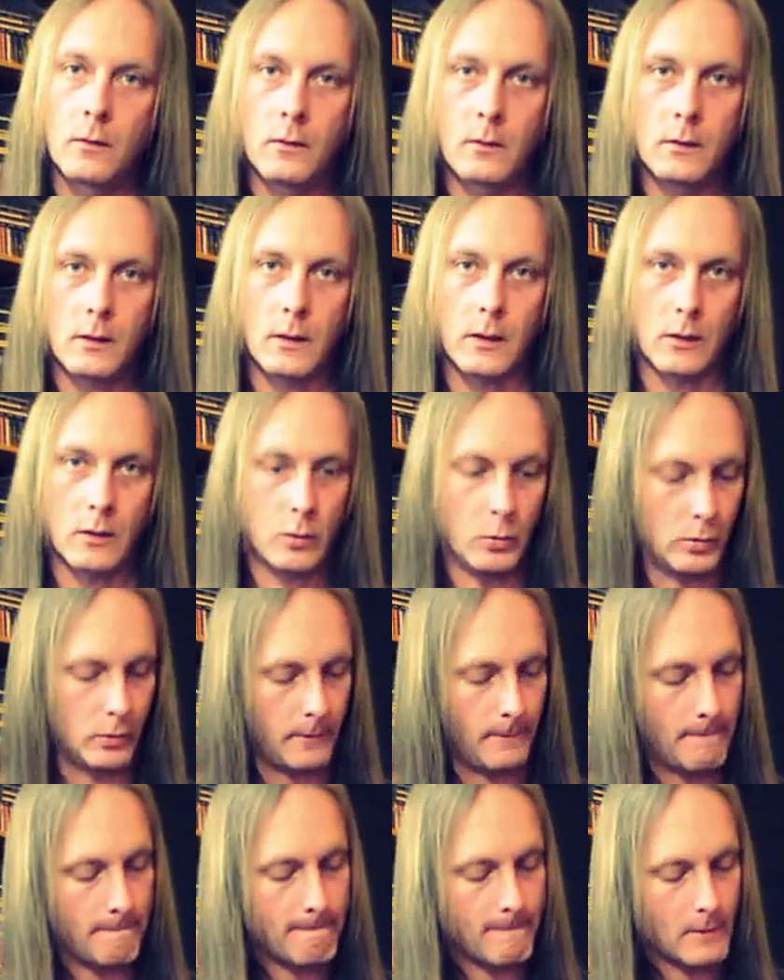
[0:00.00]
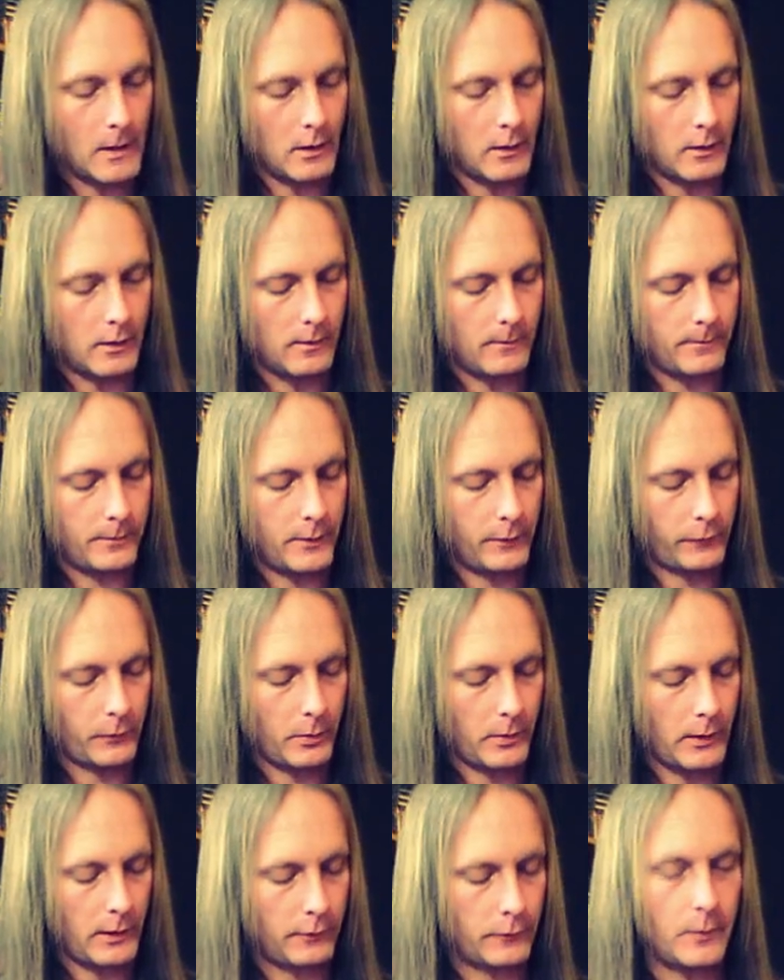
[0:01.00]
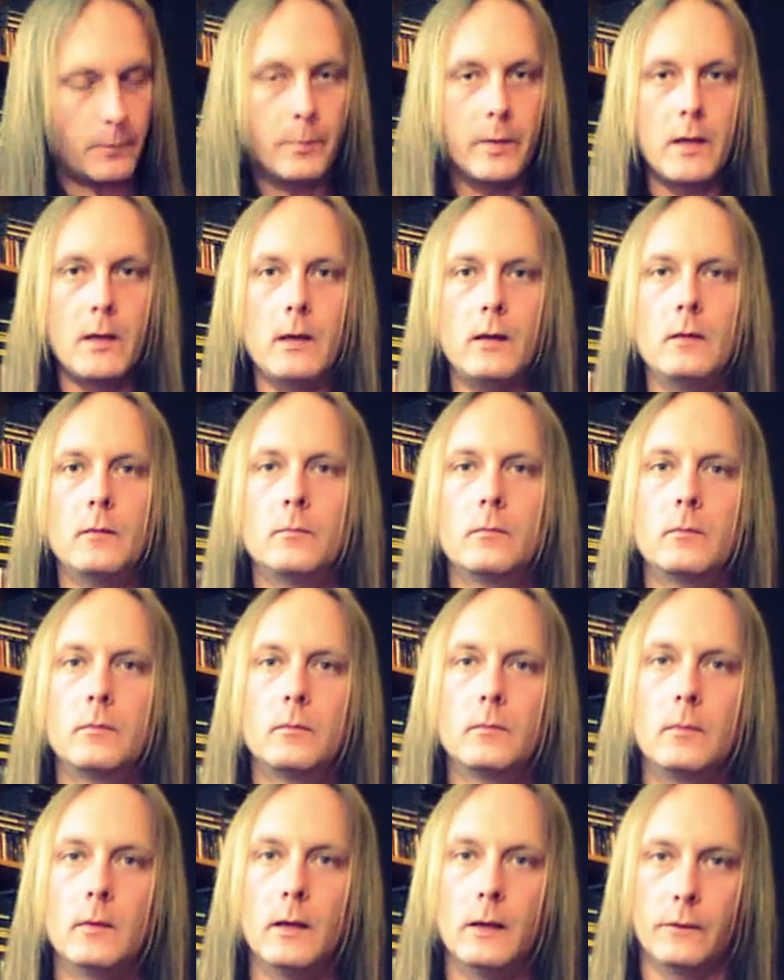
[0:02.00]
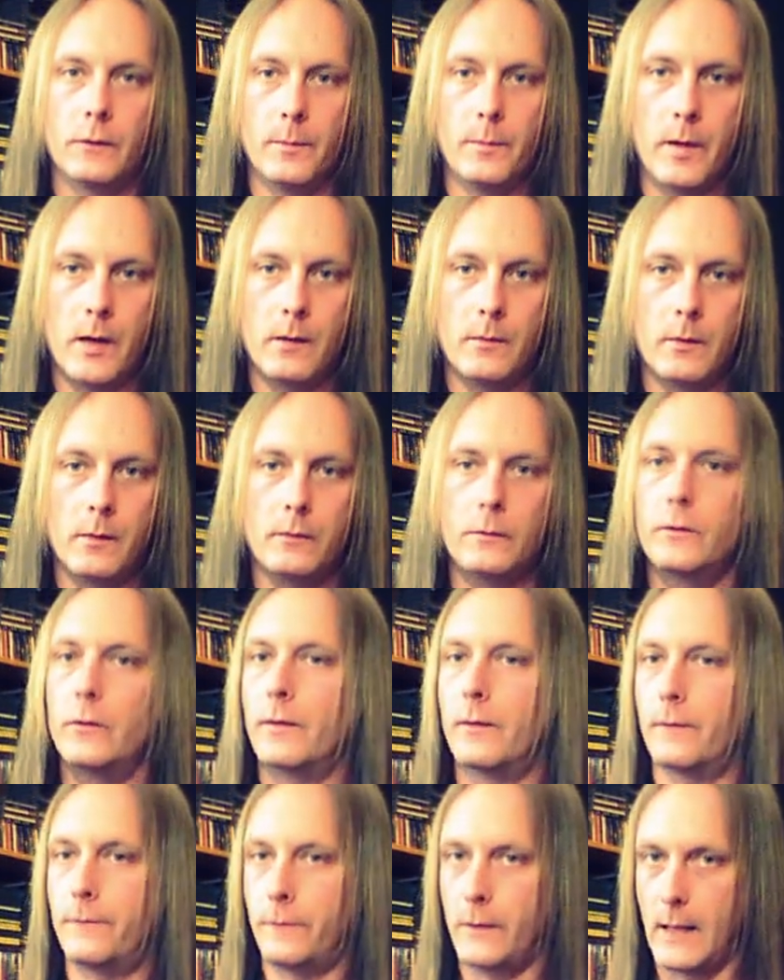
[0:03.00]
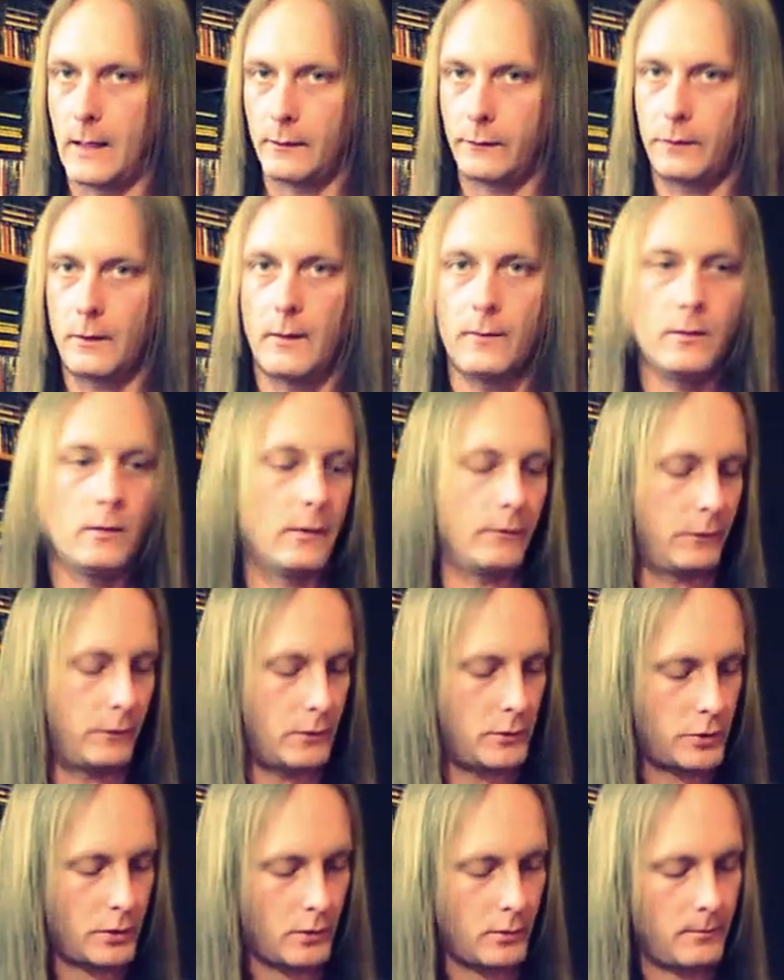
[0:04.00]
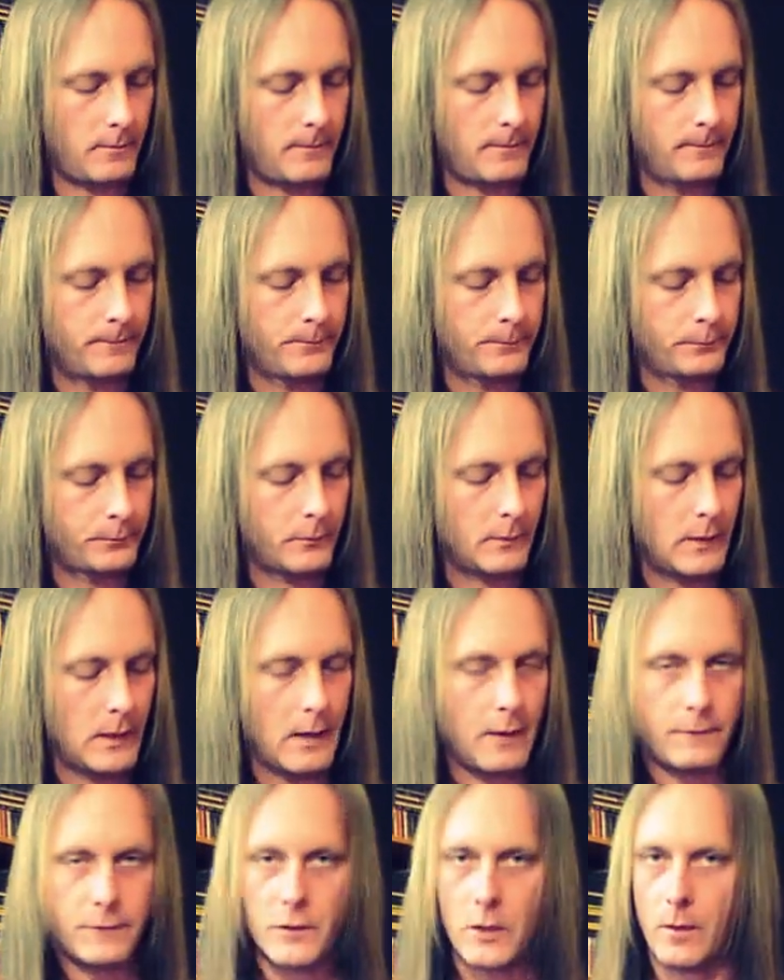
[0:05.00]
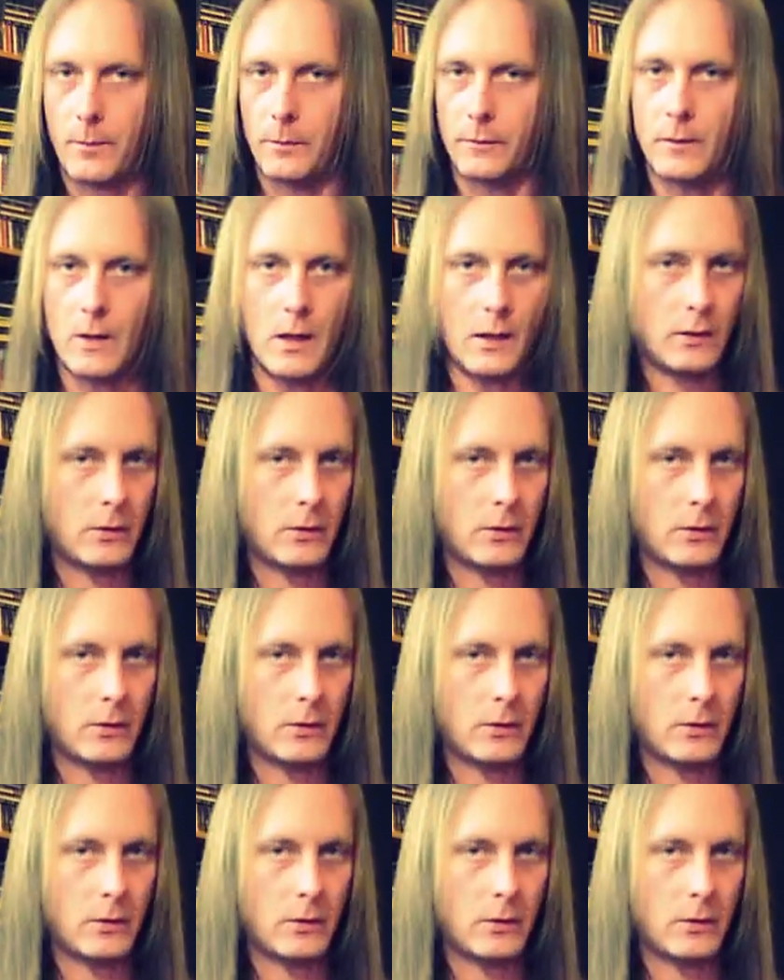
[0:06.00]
kind of cooler. This one has a B, as the bottom note, so the flat 7 of C sharp. F sharp is not a